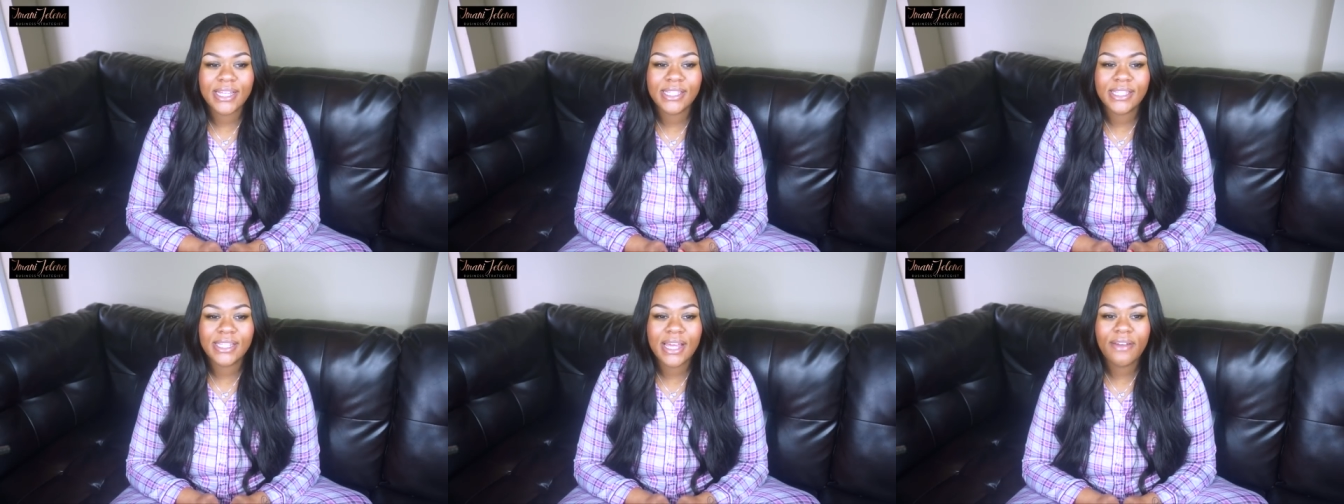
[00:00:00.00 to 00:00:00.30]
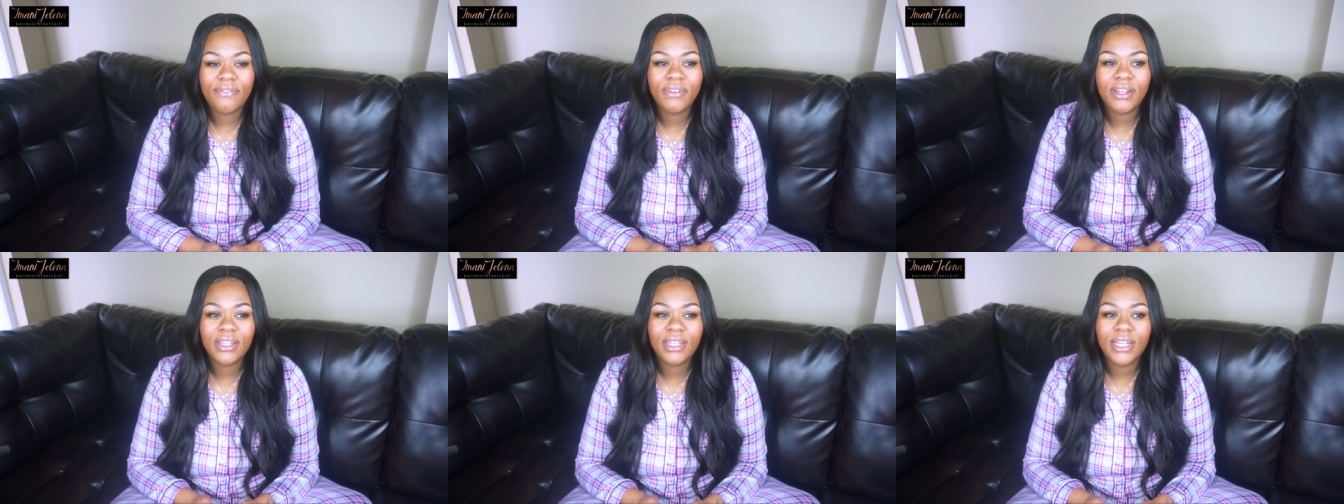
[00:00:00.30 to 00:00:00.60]
It's
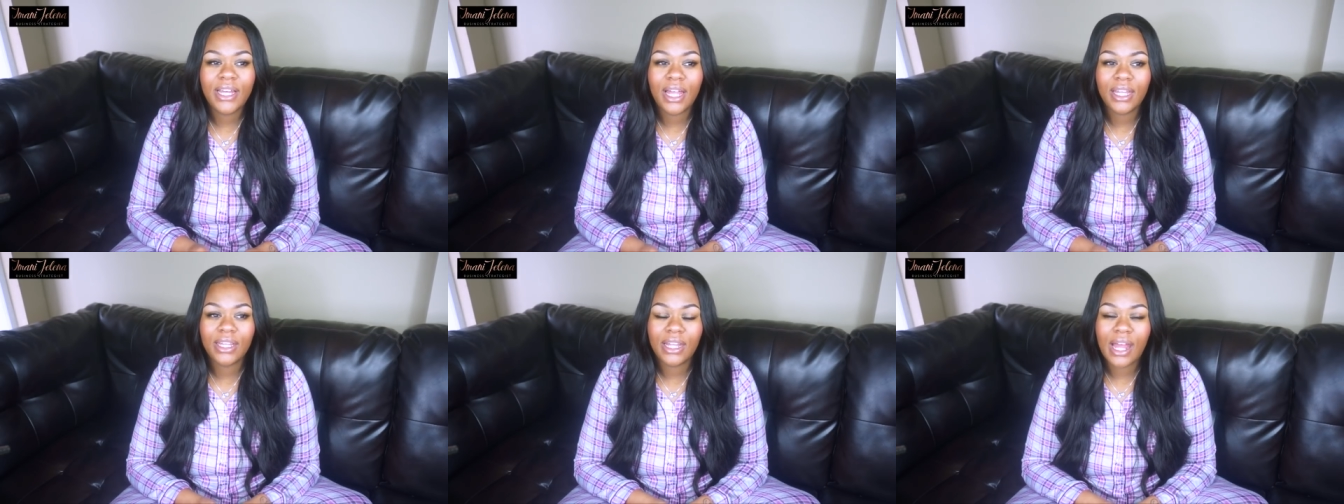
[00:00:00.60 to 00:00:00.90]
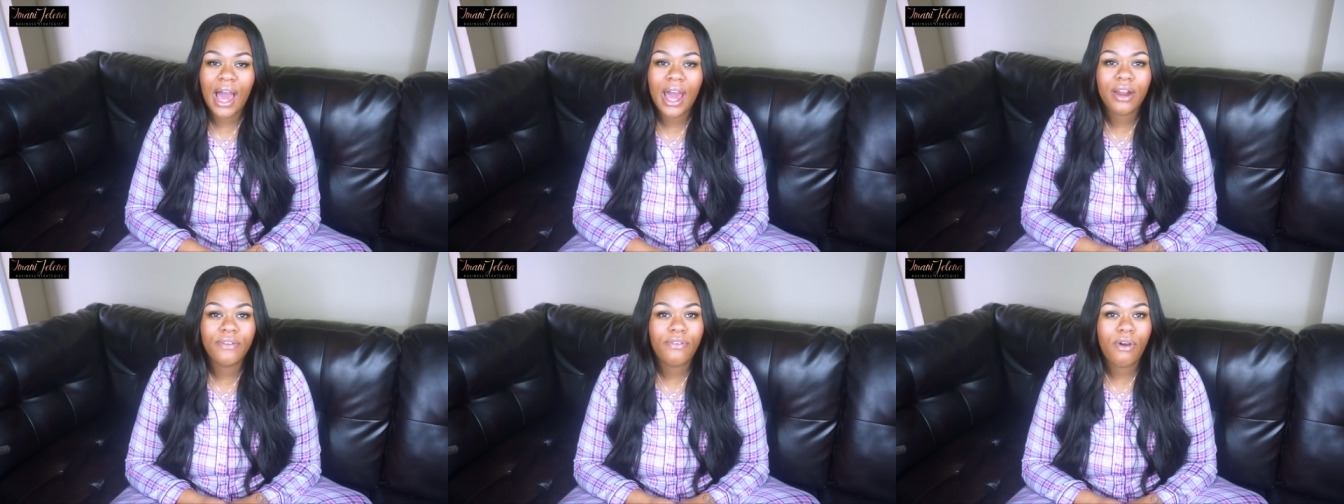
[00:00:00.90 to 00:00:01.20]
definitely a
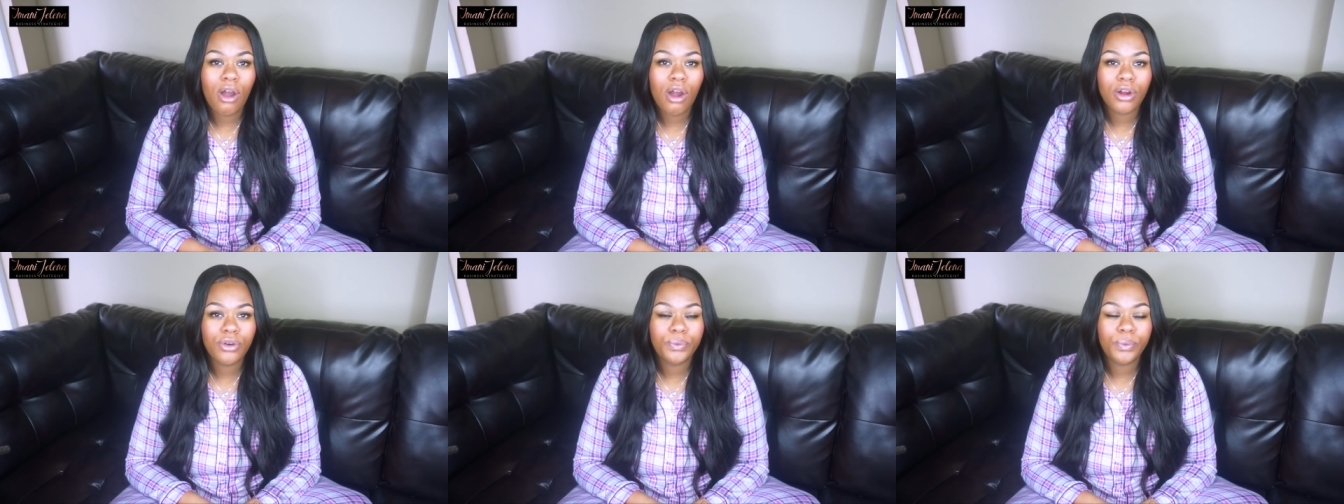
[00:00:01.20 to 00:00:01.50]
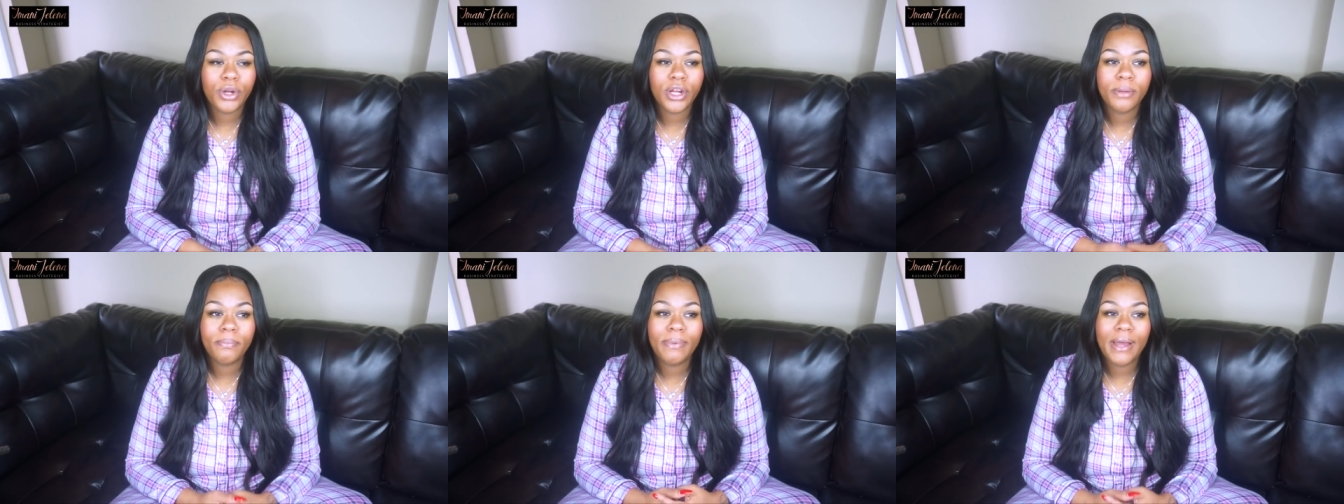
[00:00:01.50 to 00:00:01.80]
lot of
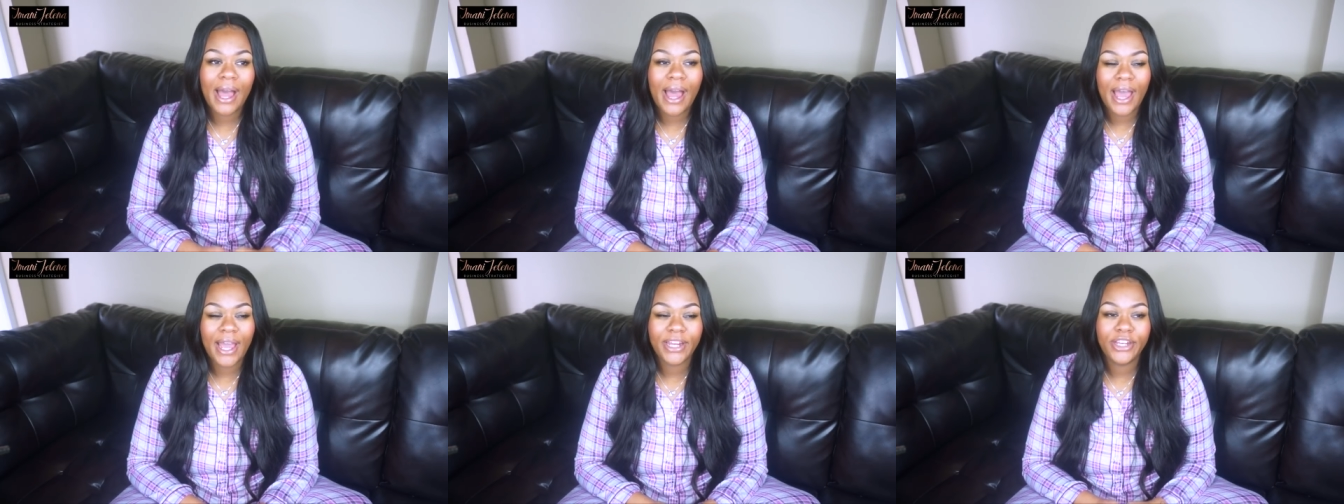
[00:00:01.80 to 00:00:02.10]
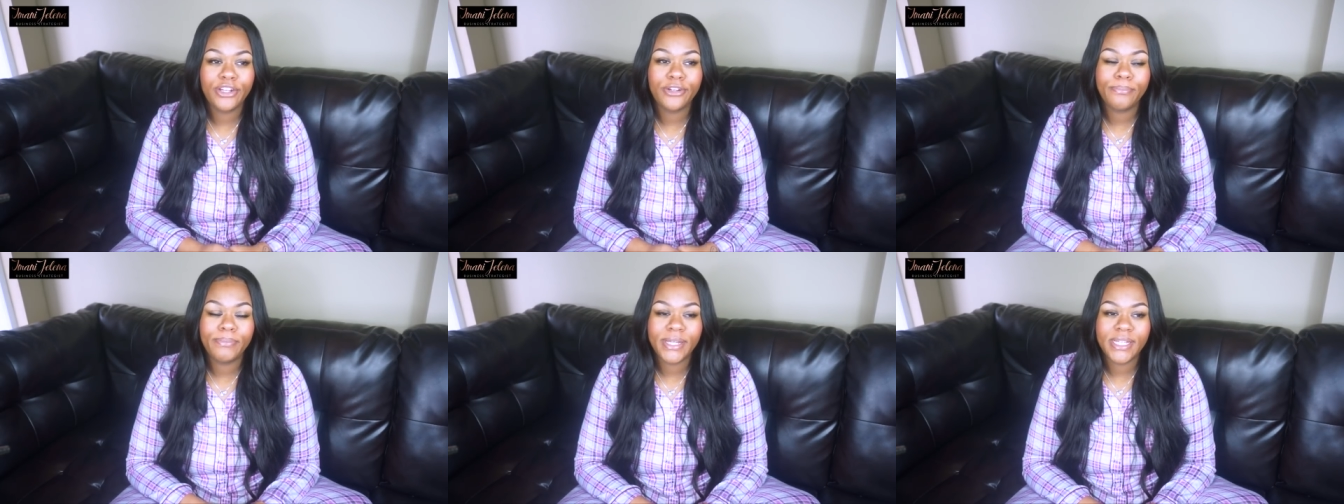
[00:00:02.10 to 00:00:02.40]
hard work
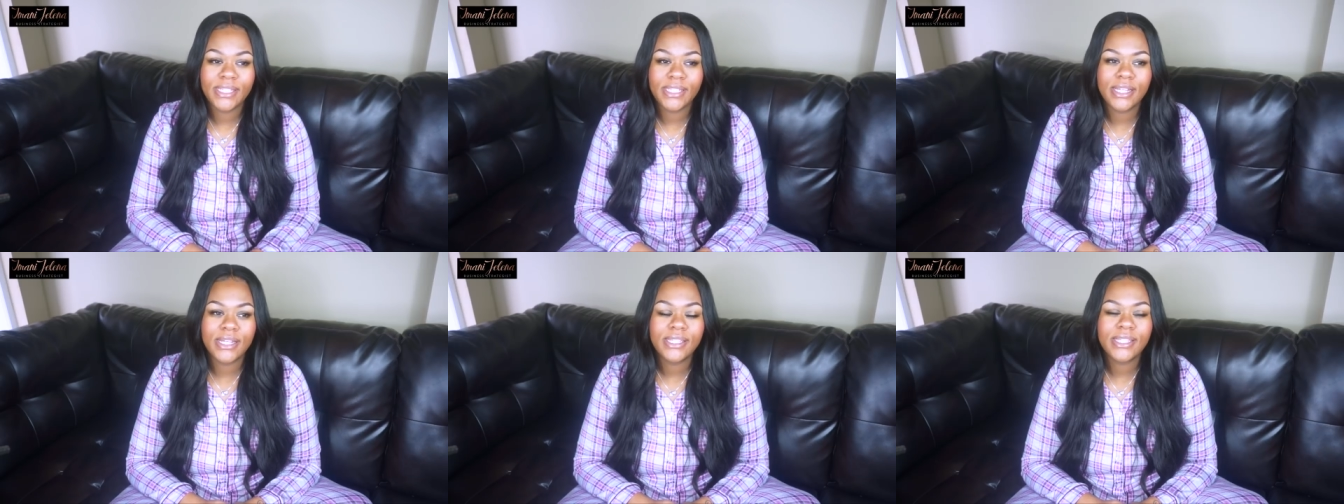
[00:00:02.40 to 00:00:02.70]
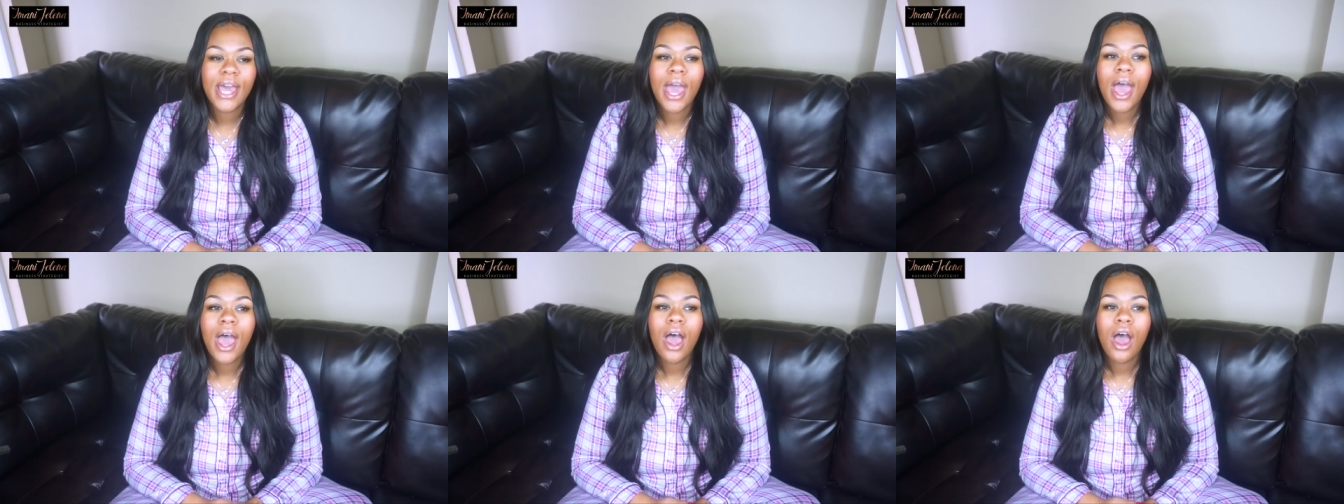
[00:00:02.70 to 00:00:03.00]
behind your business.